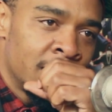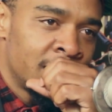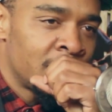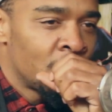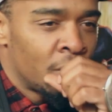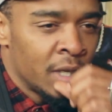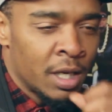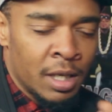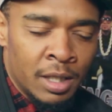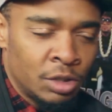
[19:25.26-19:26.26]
Because that's only
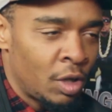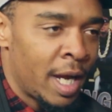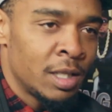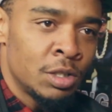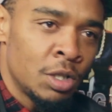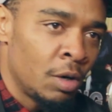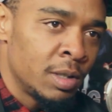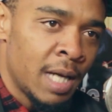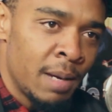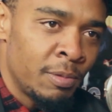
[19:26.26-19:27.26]
going to attract a
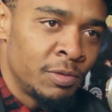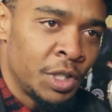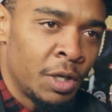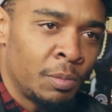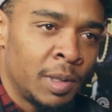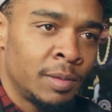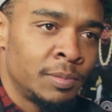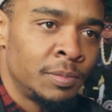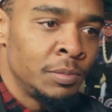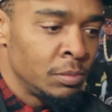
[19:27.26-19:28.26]
certain type of gentleman.
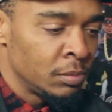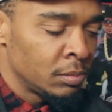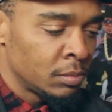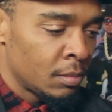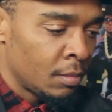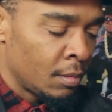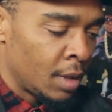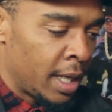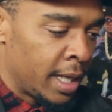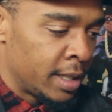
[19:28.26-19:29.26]

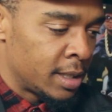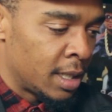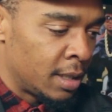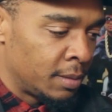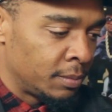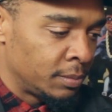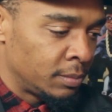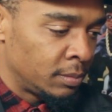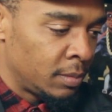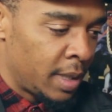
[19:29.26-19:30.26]
And
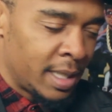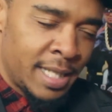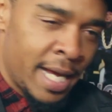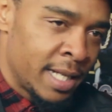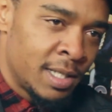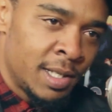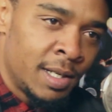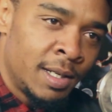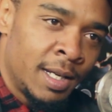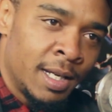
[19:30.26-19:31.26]

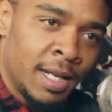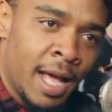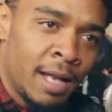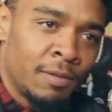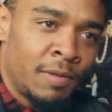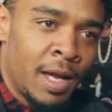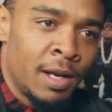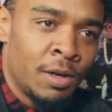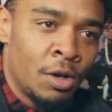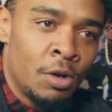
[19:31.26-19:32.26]
dancing and
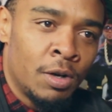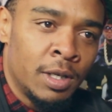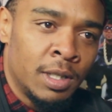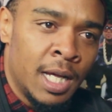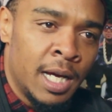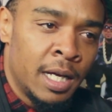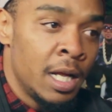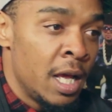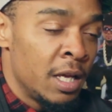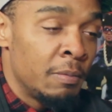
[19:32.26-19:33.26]
gallivanting online,
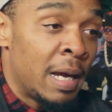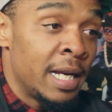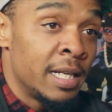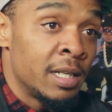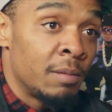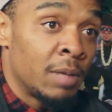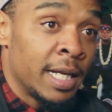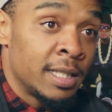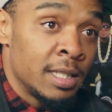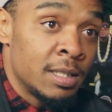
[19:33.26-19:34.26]
you might end up
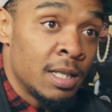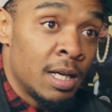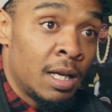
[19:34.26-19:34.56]
like this